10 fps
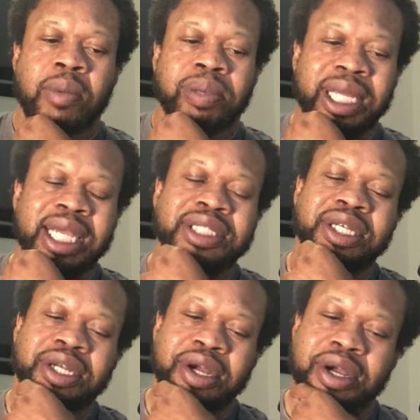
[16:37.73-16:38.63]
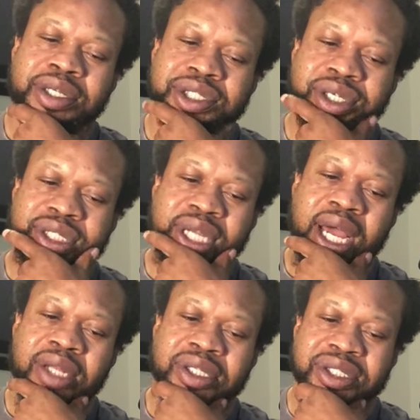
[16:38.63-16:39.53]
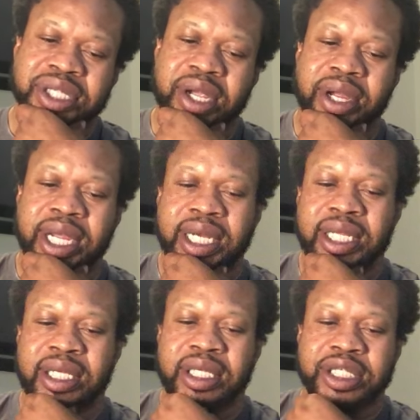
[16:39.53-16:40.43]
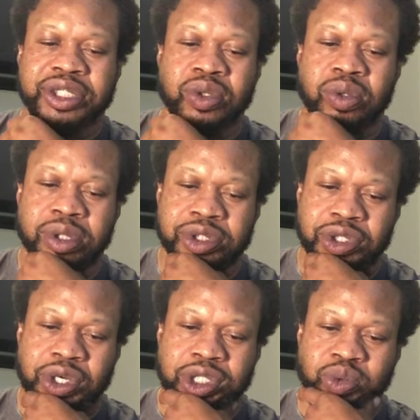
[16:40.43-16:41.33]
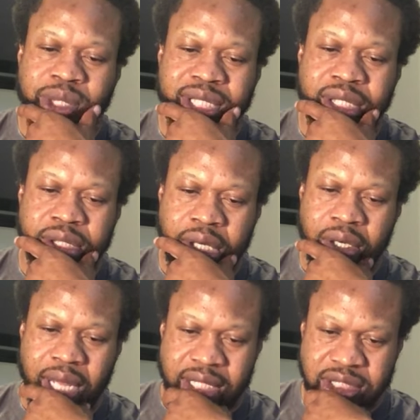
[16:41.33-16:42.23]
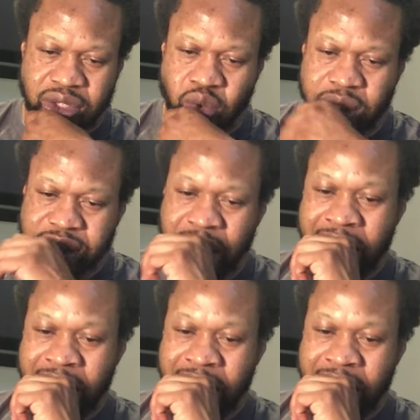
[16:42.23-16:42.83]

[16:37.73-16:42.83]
Please encourage your child to share any additional concerns with an adult as soon as